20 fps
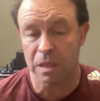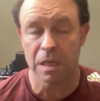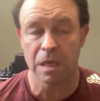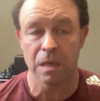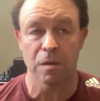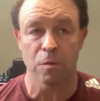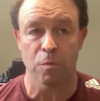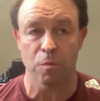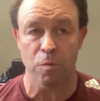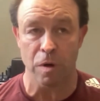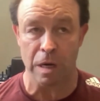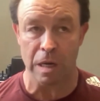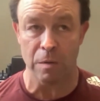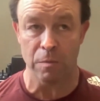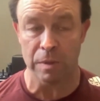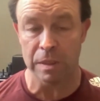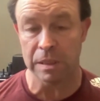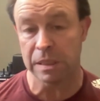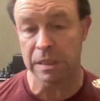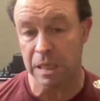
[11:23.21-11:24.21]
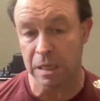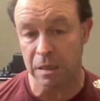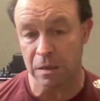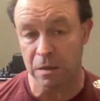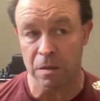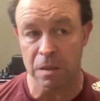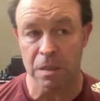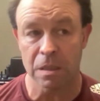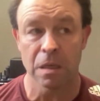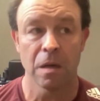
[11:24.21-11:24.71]
either working with
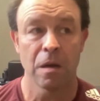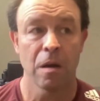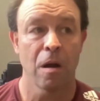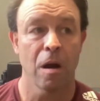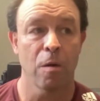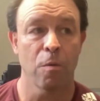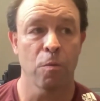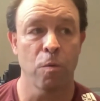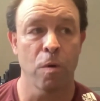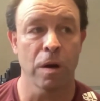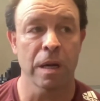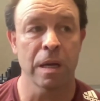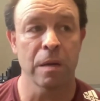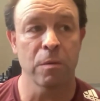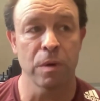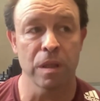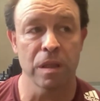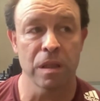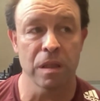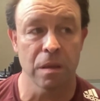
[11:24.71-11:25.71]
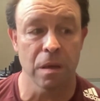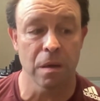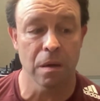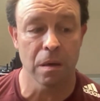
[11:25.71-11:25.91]
seniors or working with